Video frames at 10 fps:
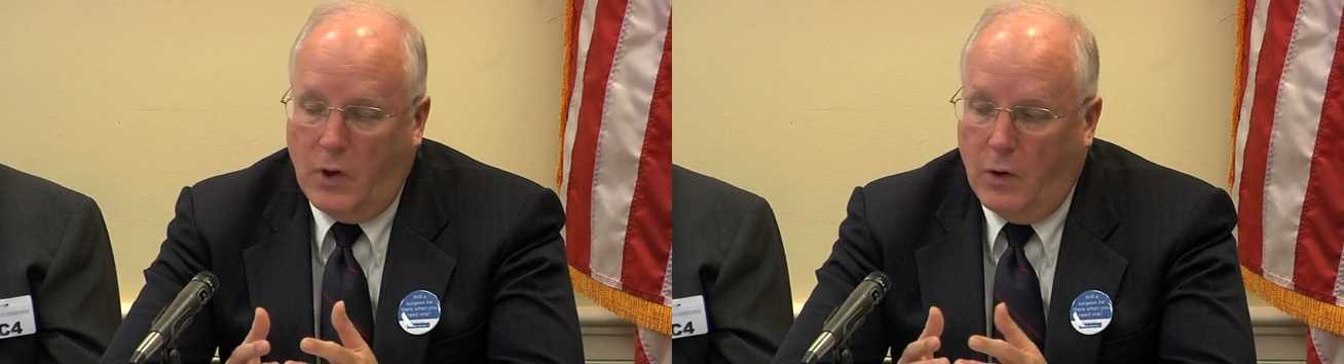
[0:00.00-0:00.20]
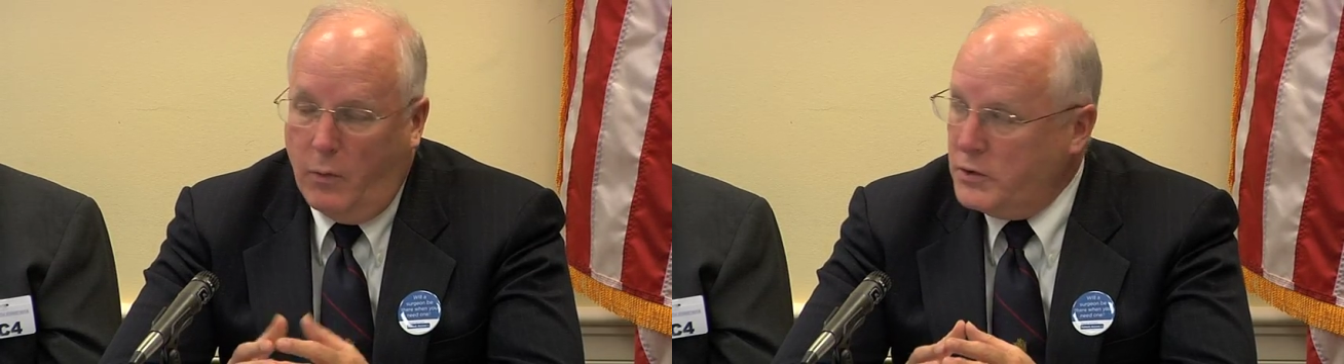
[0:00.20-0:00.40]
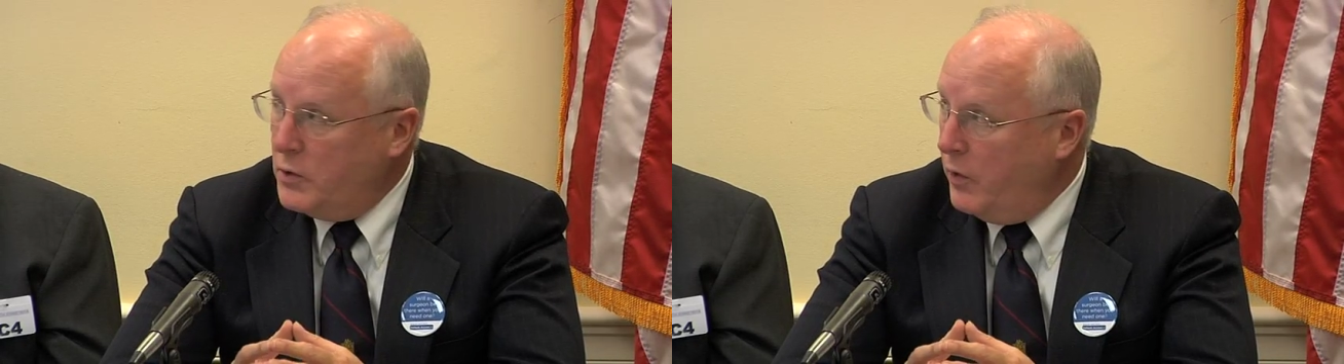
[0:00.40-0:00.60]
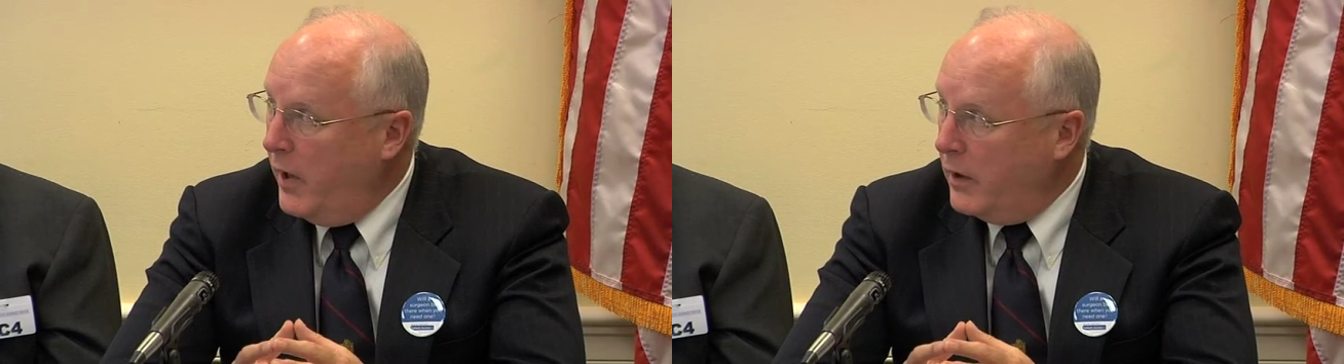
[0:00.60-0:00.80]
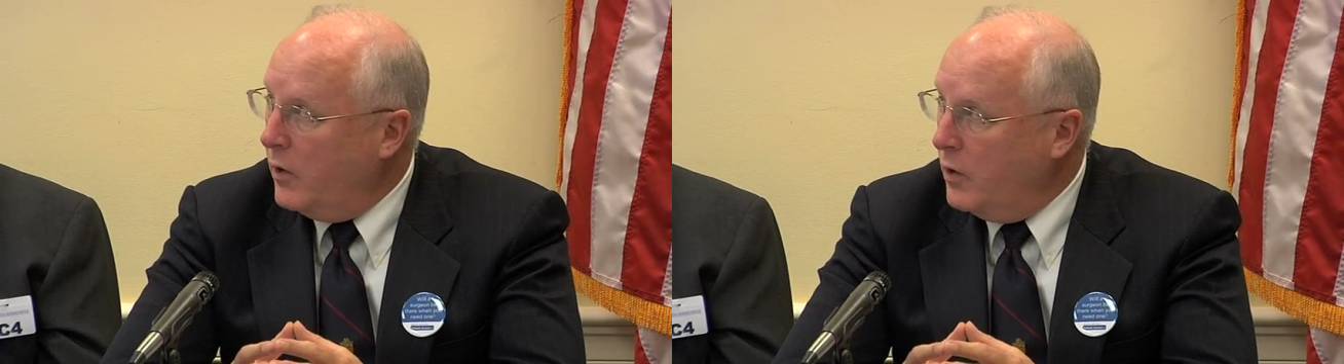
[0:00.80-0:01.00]
you know, we're still
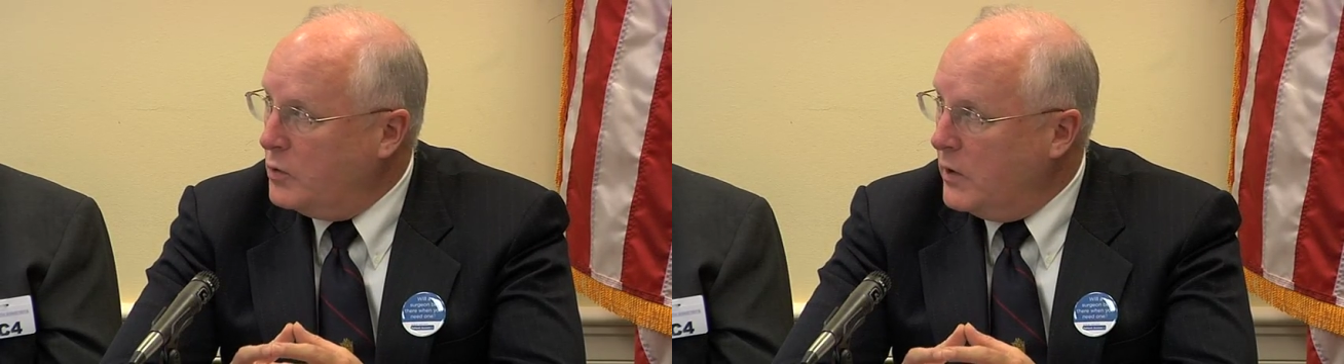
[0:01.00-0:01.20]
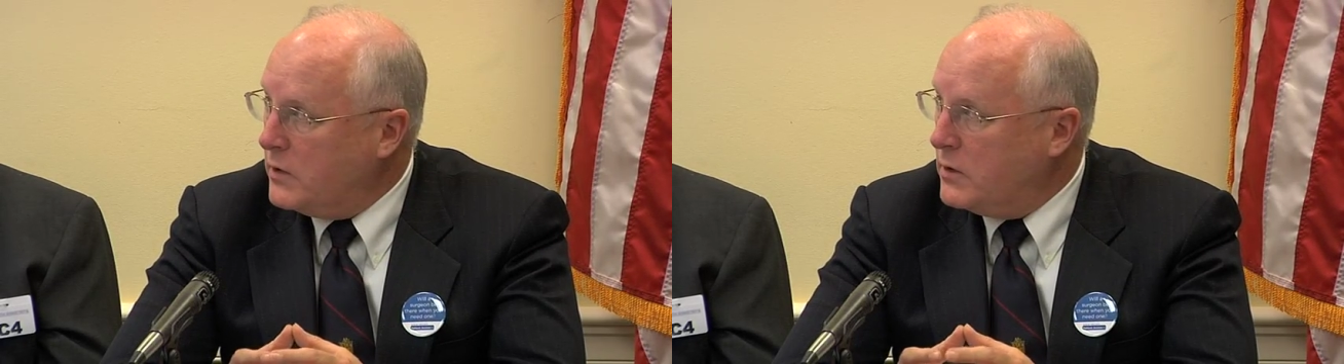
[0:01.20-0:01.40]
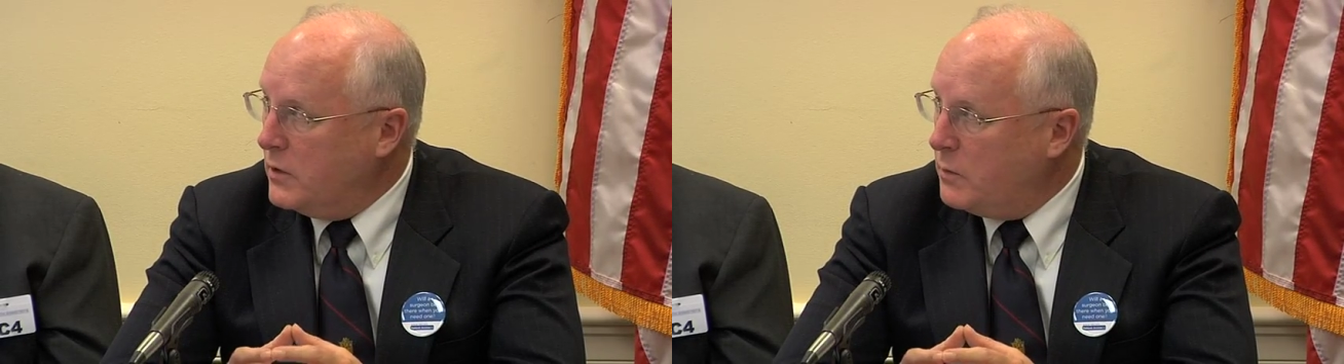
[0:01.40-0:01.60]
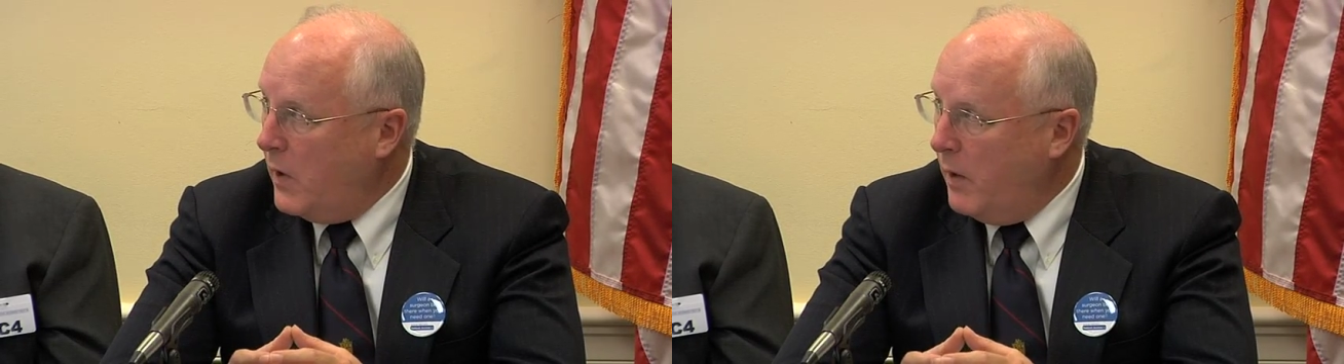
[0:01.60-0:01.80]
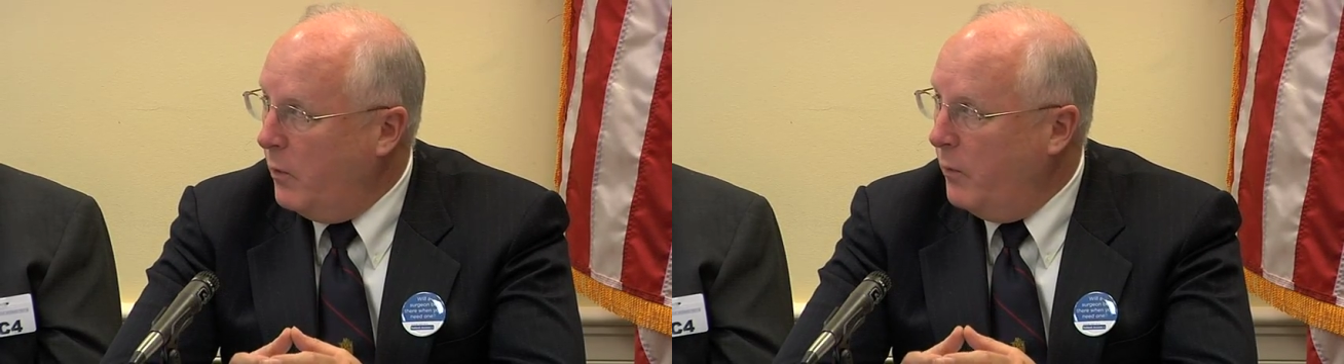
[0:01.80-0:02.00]
not going to address this
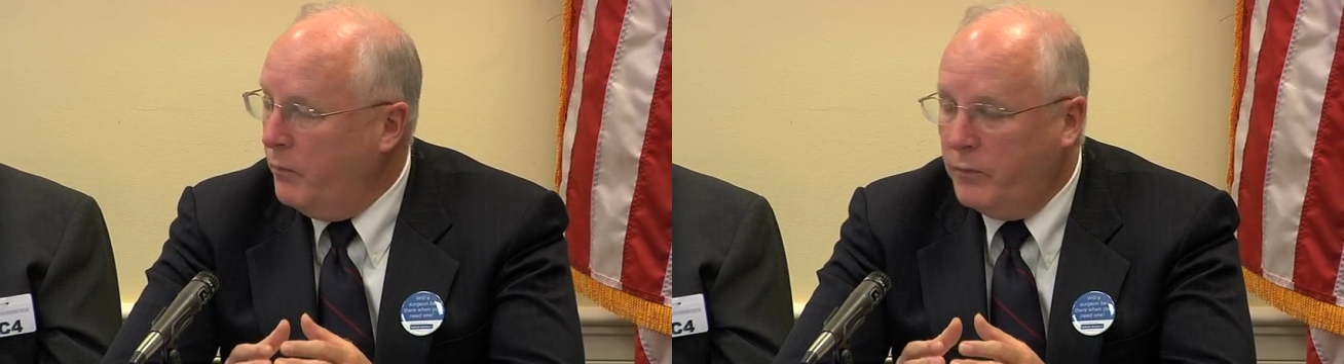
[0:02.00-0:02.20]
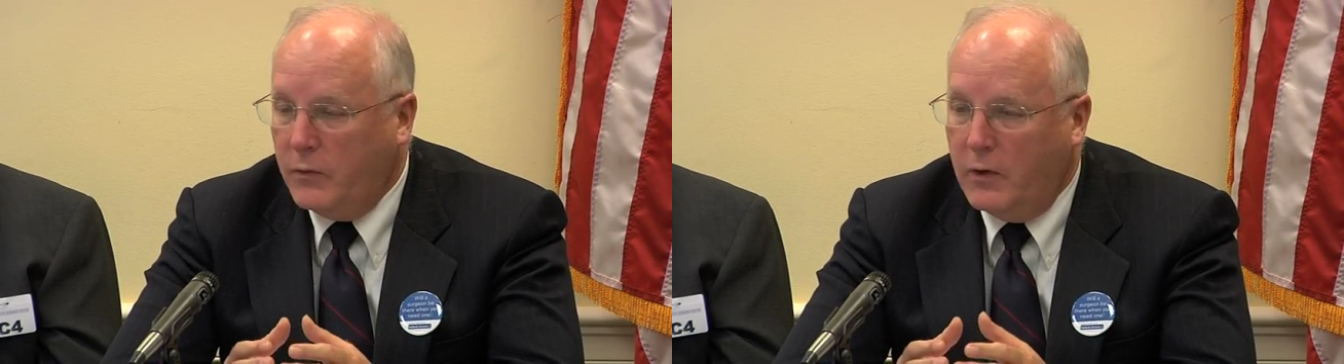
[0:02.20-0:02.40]
problem